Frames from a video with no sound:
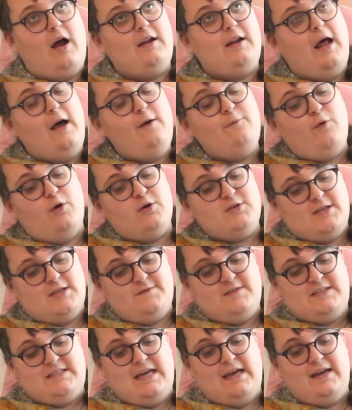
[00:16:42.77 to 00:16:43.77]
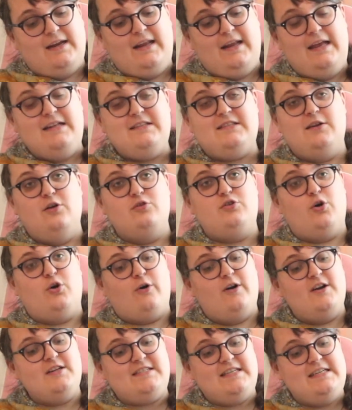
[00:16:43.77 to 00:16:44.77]
A lot of folks have said it's
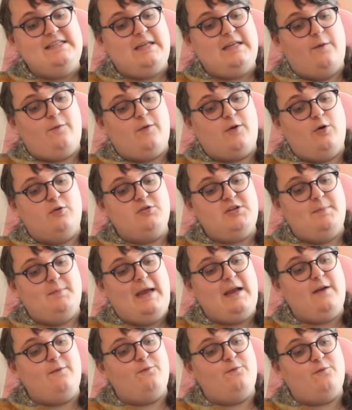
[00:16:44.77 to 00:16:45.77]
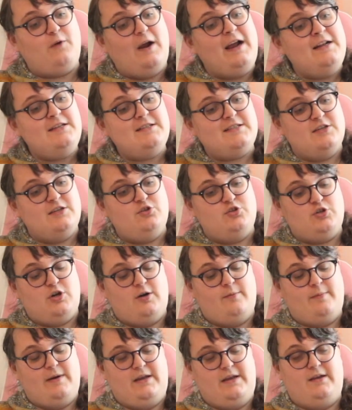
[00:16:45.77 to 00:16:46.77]
notoriously difficult to make friends in
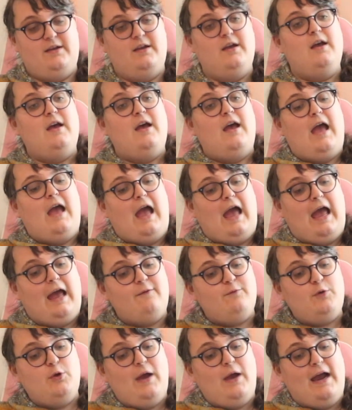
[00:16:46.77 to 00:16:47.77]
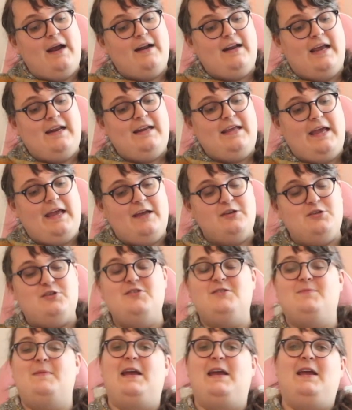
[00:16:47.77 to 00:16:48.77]
Germany. Have you had any
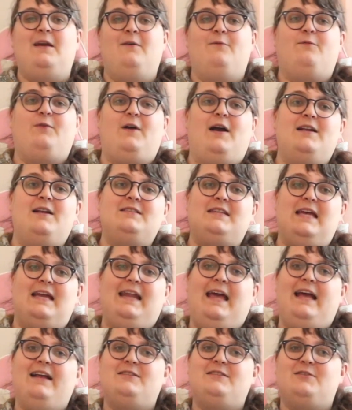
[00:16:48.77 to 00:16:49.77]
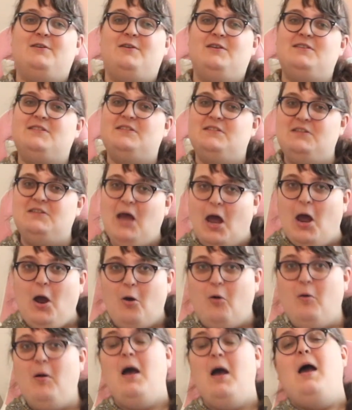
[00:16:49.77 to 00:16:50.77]
issues making friends? And the answer is
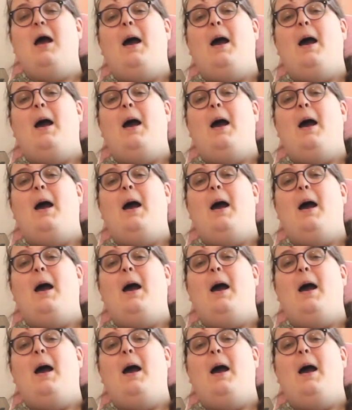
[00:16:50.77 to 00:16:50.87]
no,